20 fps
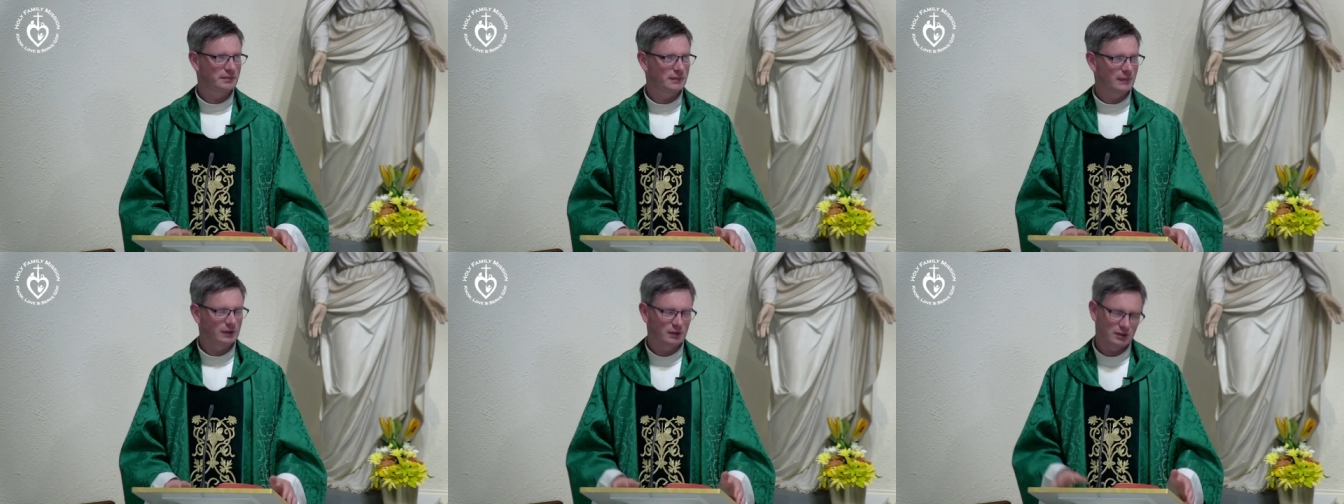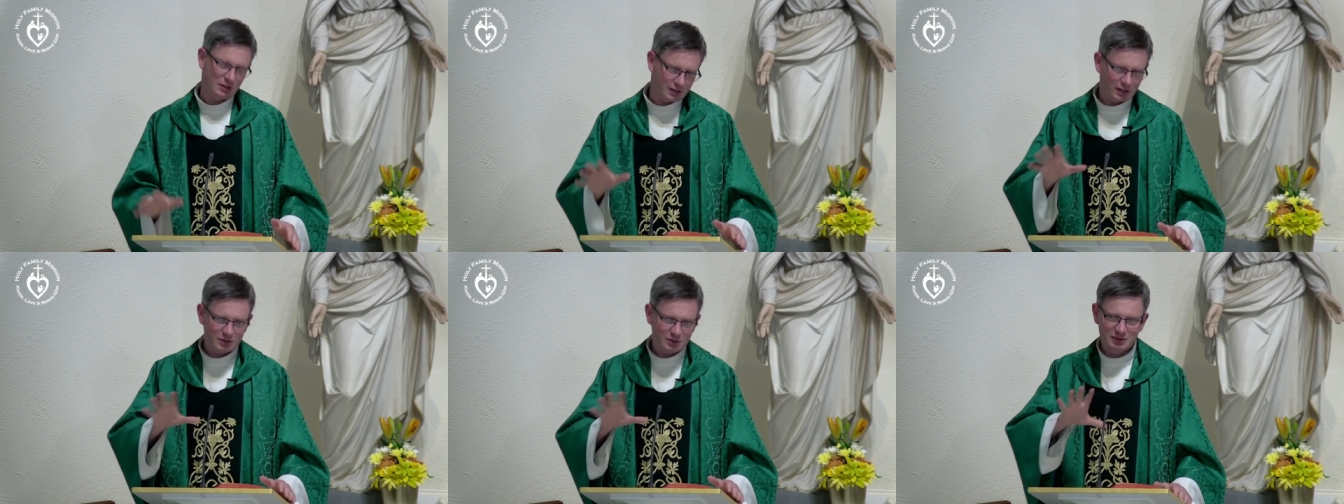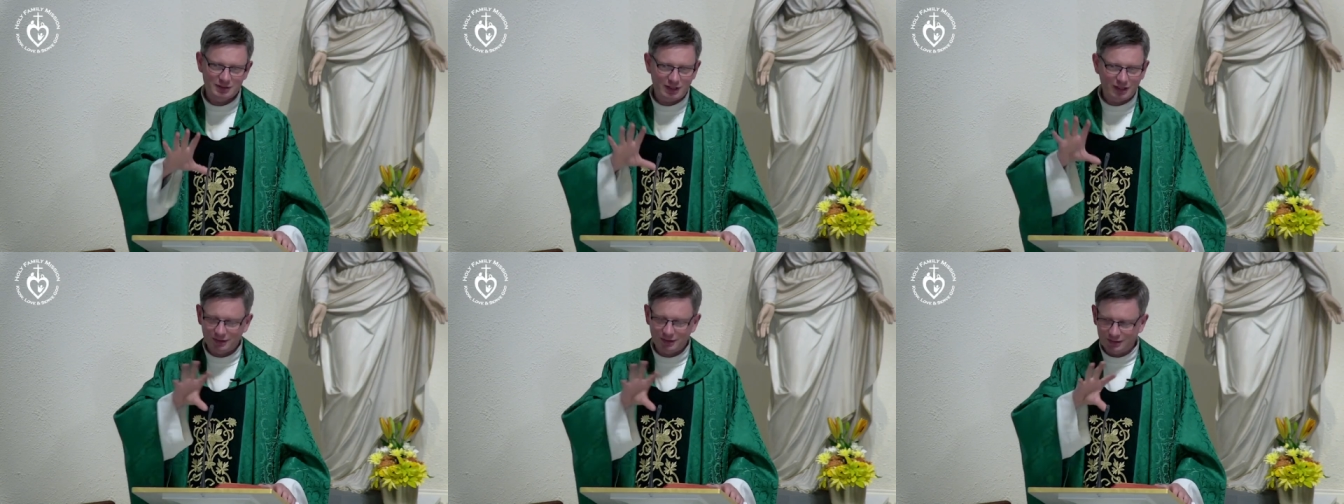That doesn't,
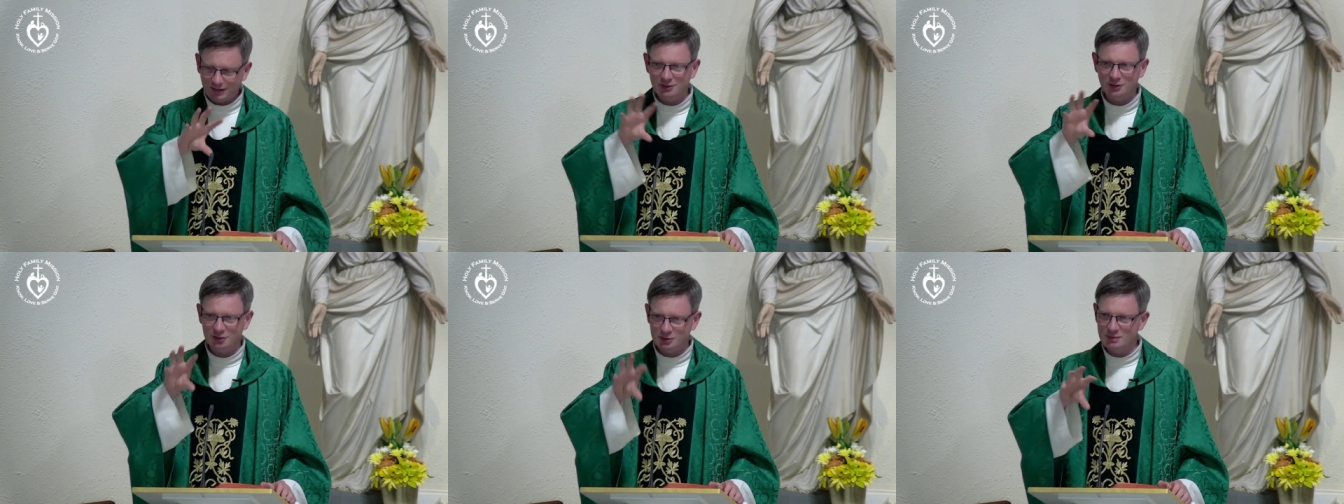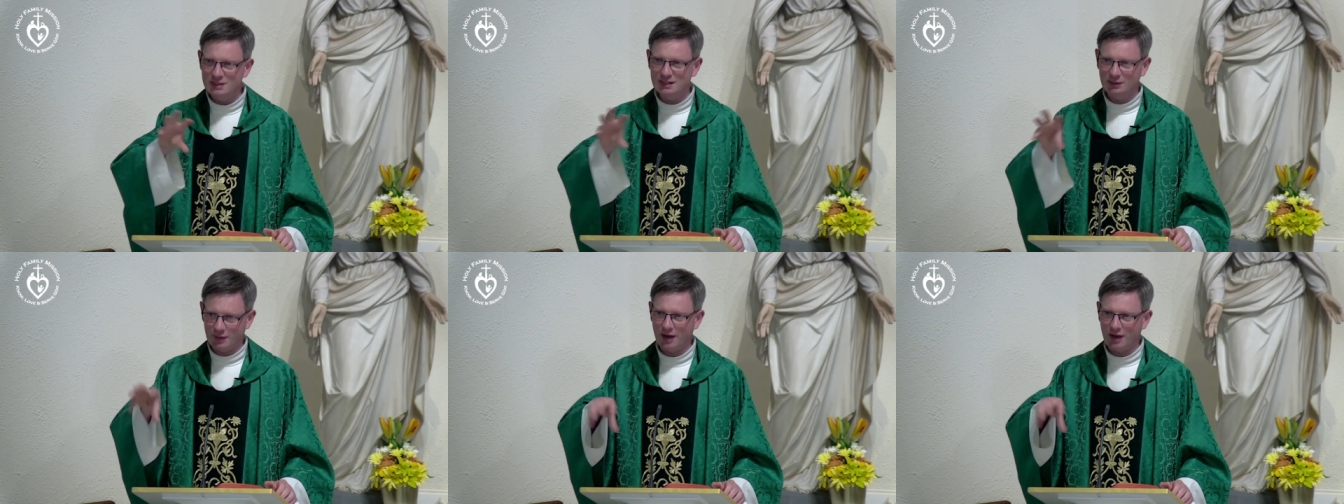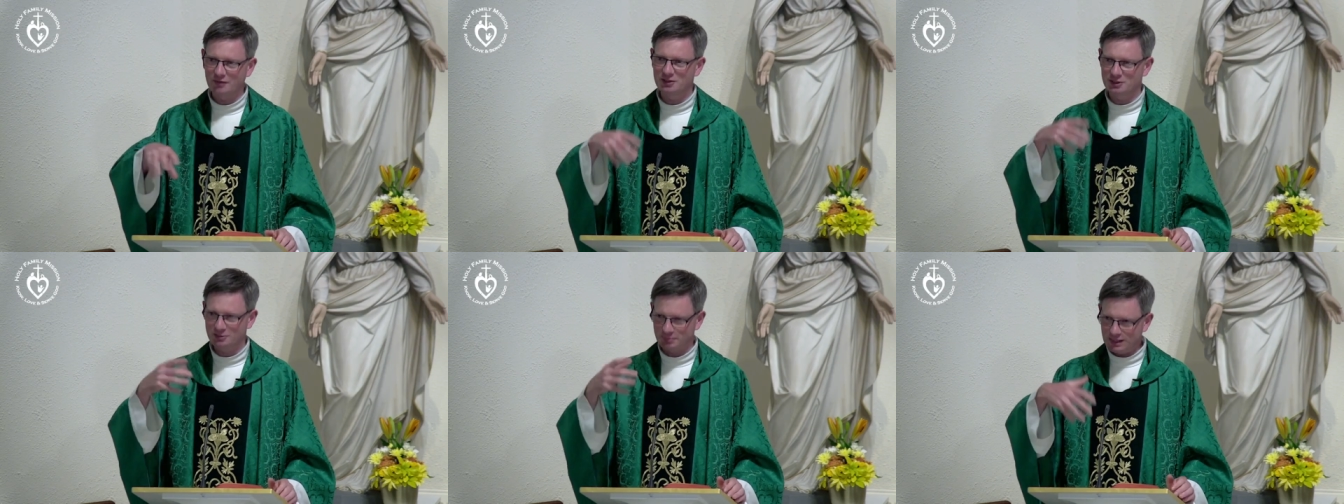that, that doesn't mean that we have
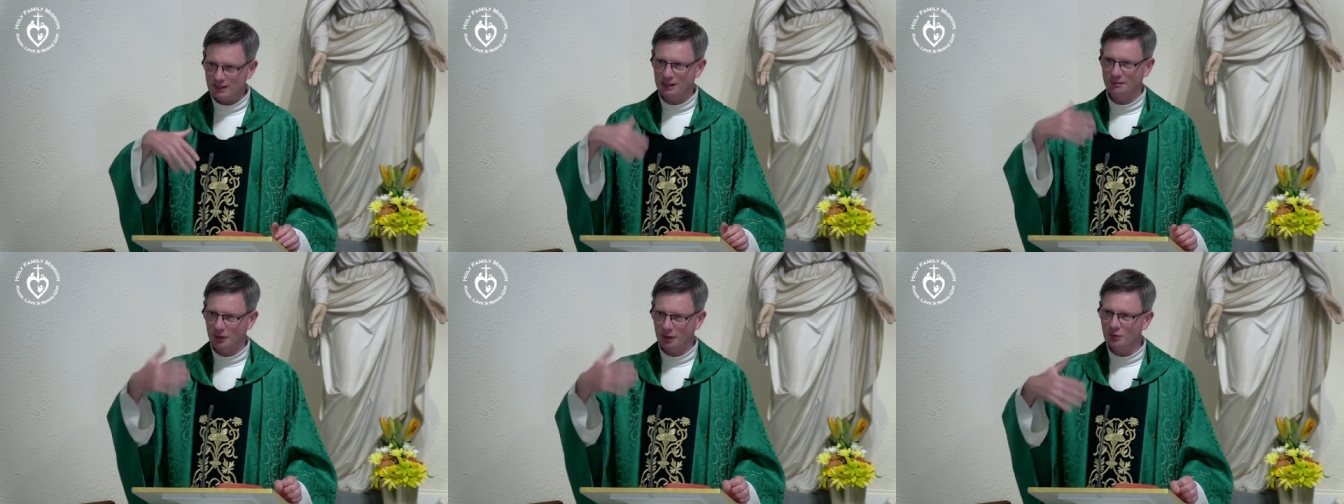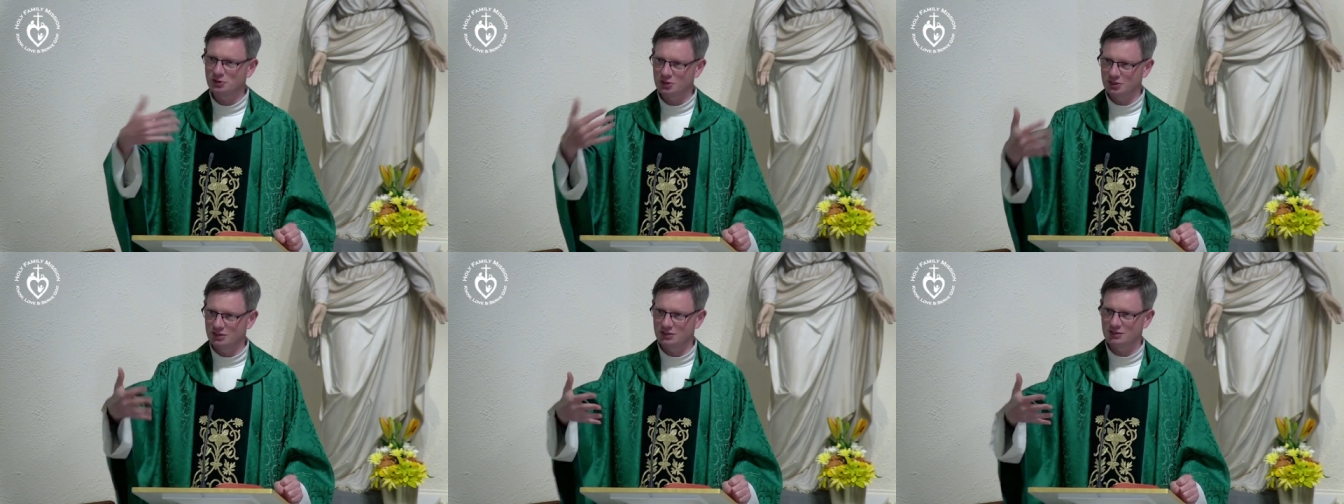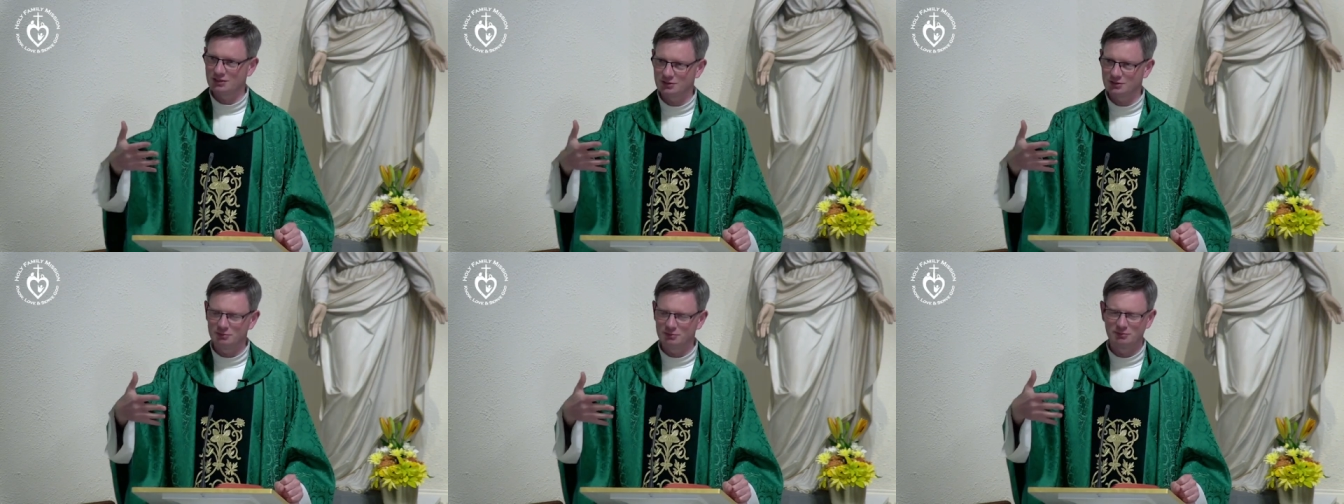to speak about Jesus.
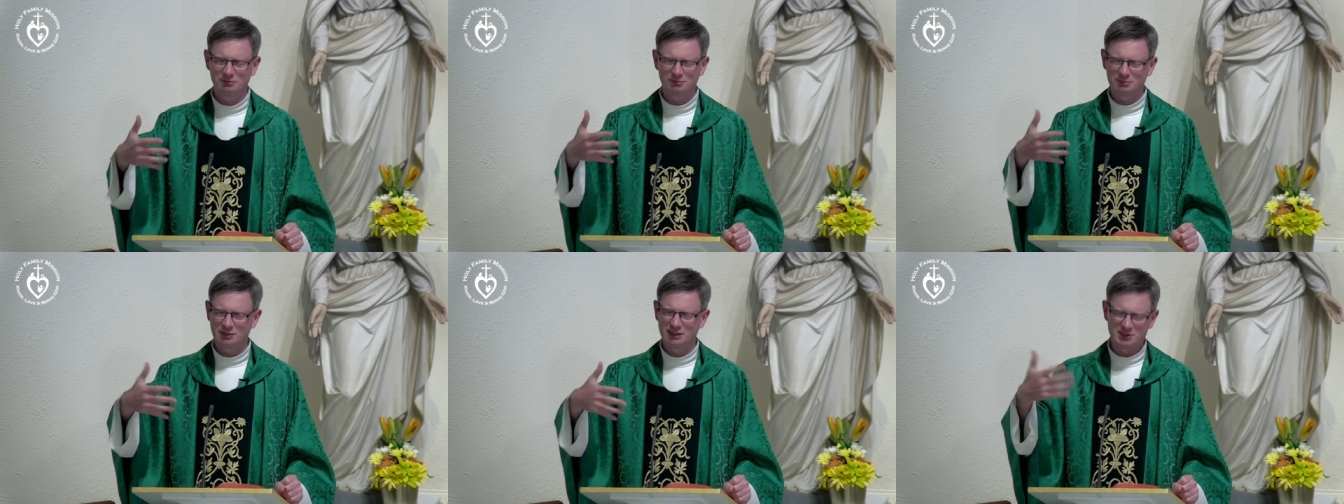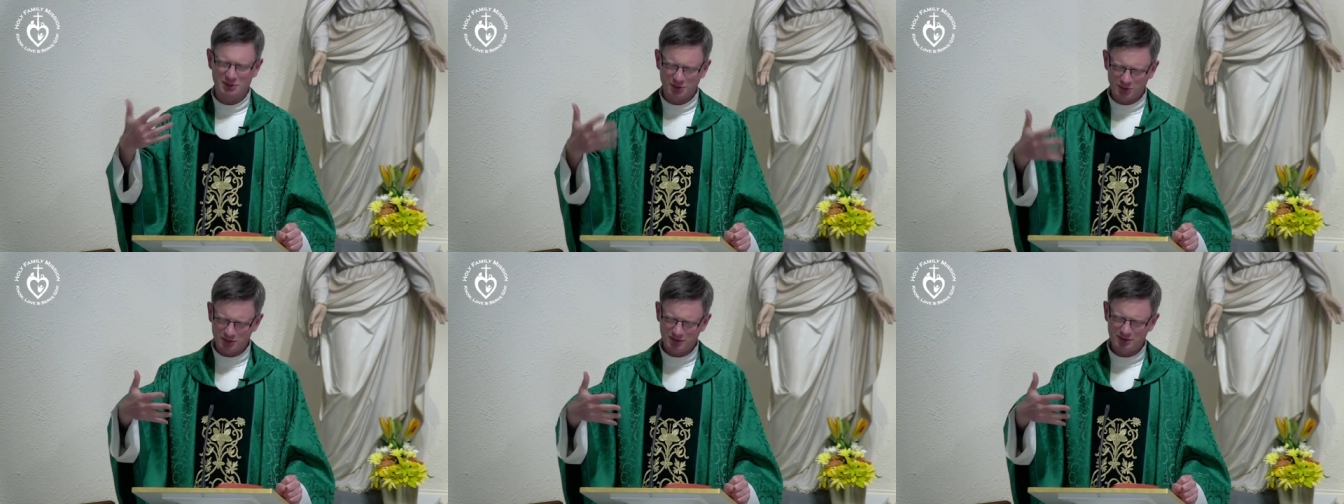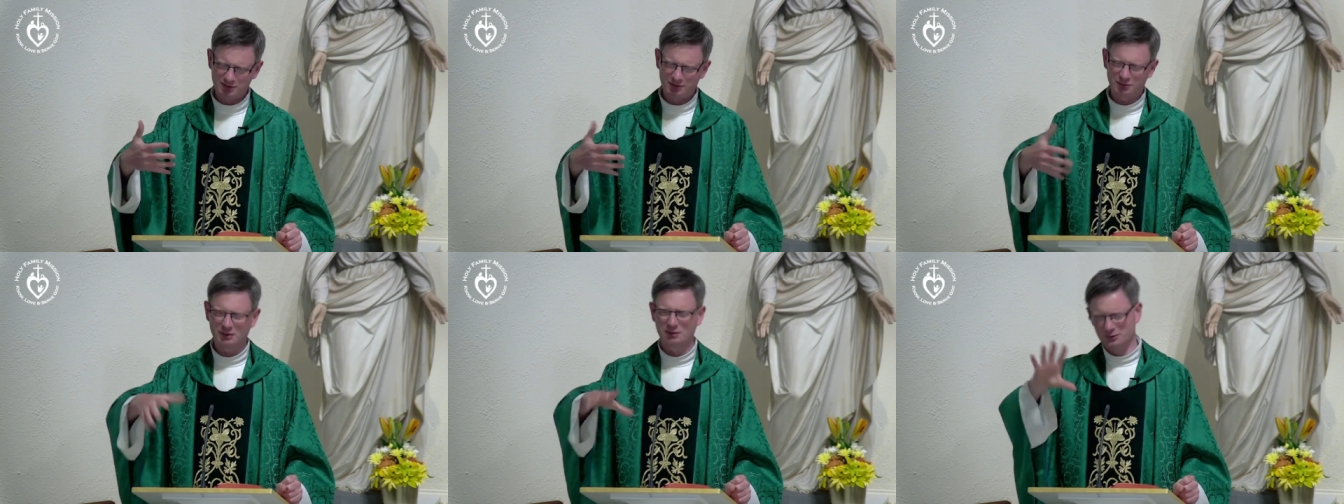Please don't.
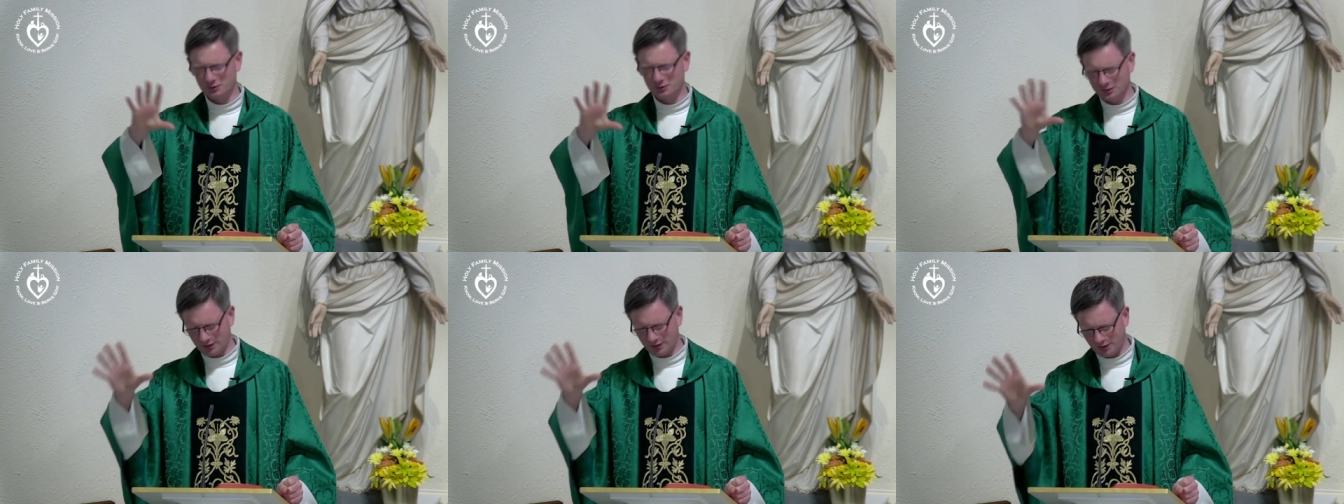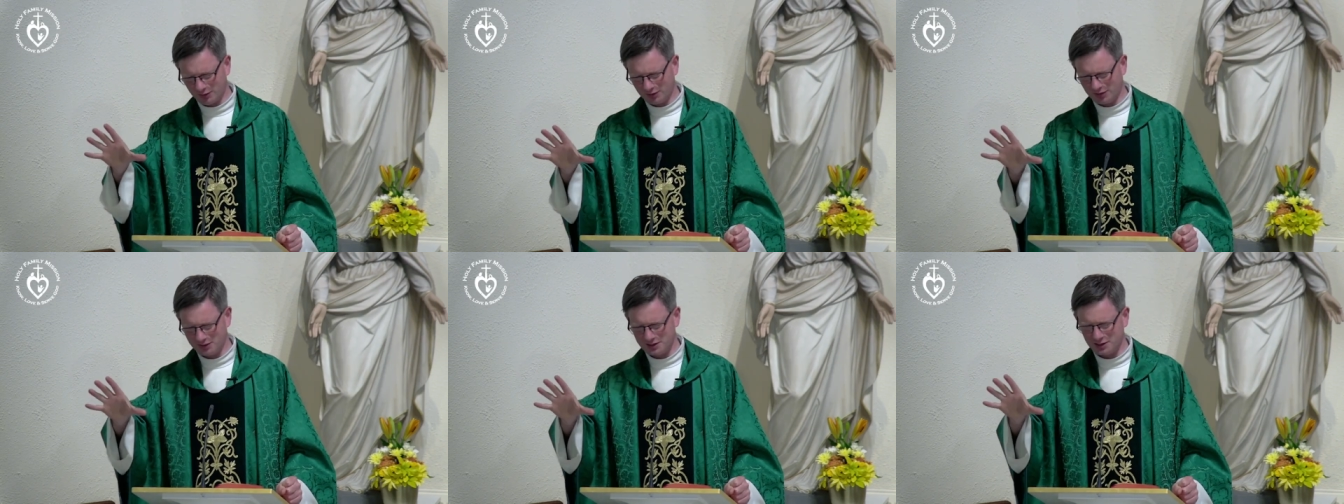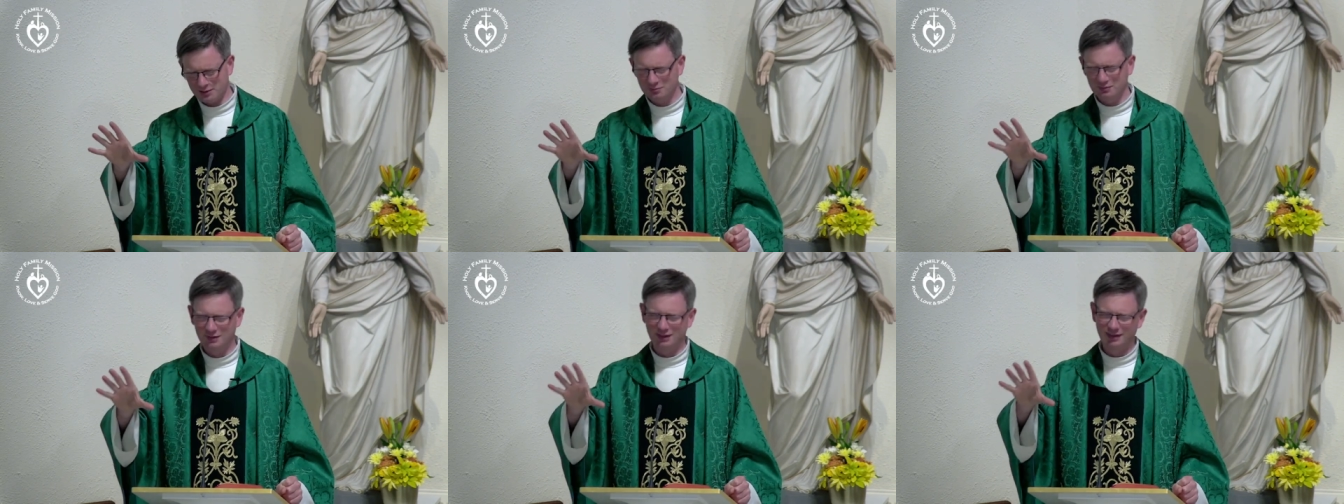Not all the time.